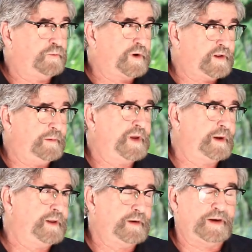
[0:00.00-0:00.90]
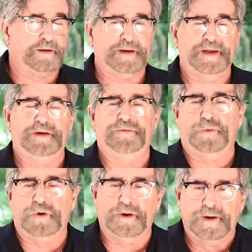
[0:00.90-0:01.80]
of what's coming in the next
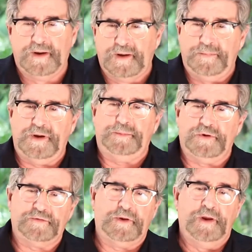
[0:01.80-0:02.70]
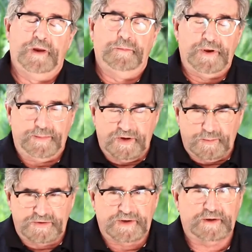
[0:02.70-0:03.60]
84 papers. Paper
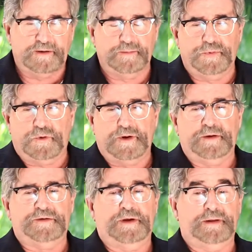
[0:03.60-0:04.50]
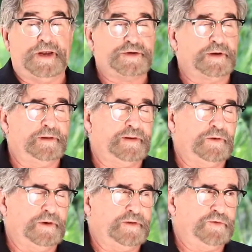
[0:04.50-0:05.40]
number 10 is important. It's actually a
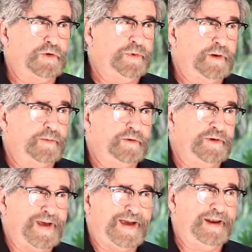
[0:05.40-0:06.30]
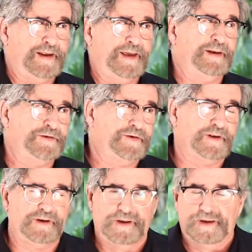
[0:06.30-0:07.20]
series of 2 papers, 9 and
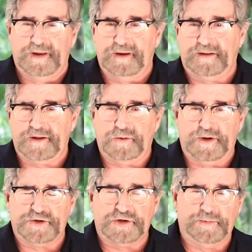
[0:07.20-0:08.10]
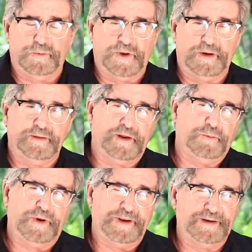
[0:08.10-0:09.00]
10, and so it should be read in that
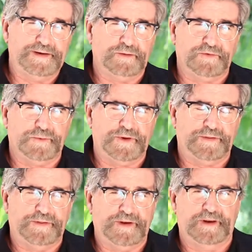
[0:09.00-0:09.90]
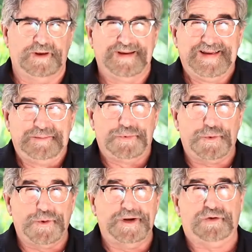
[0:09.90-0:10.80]
way. It deals with the
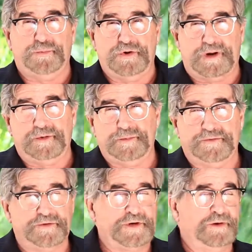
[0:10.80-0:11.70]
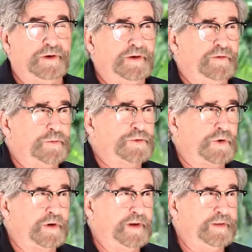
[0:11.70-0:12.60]
perennial problem of the tyranny of the
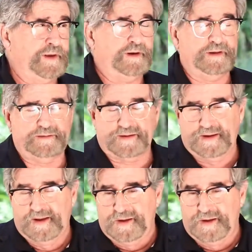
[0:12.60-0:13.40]
majority that has